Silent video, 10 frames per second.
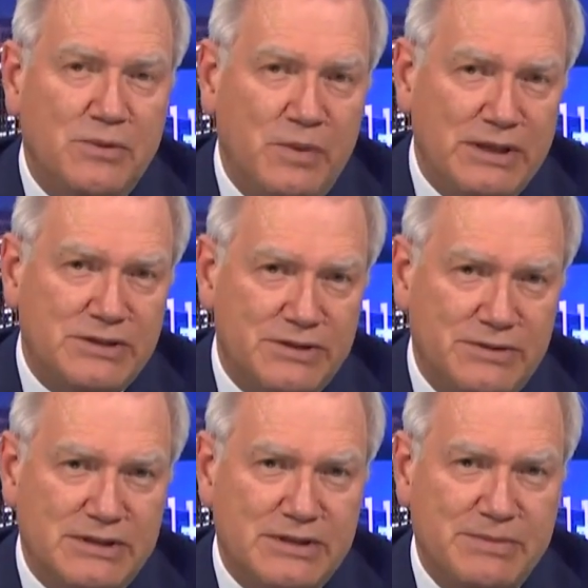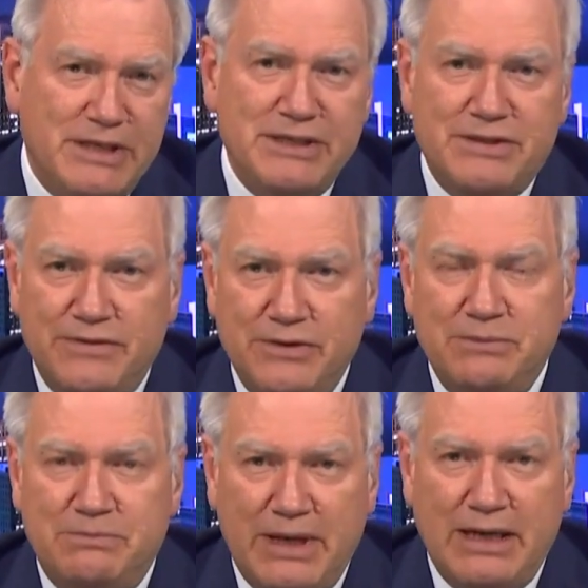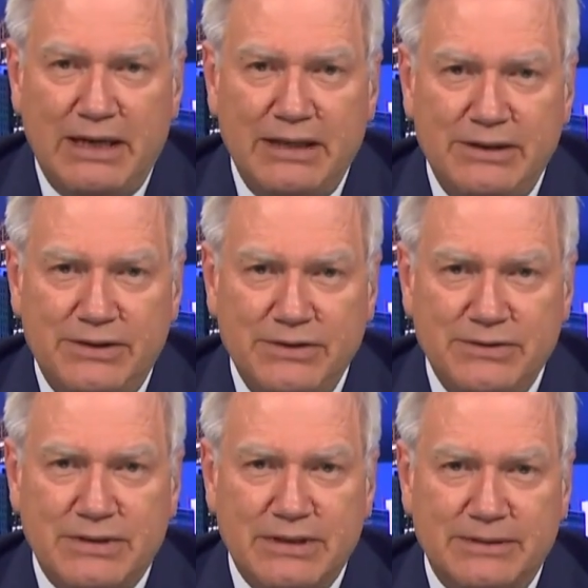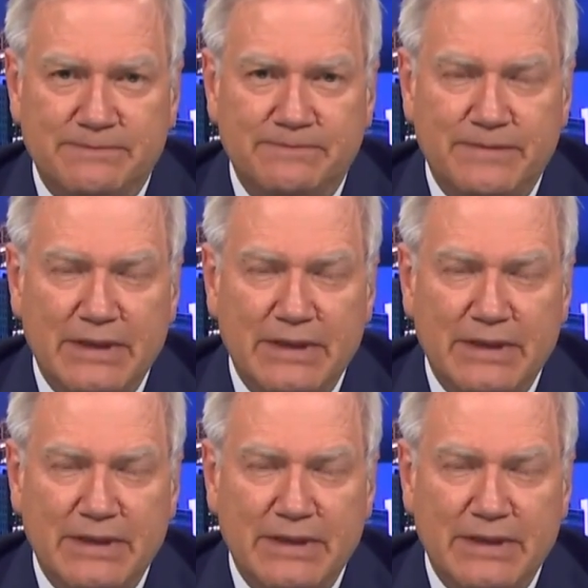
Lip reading: went to it to be interviewed by Houston.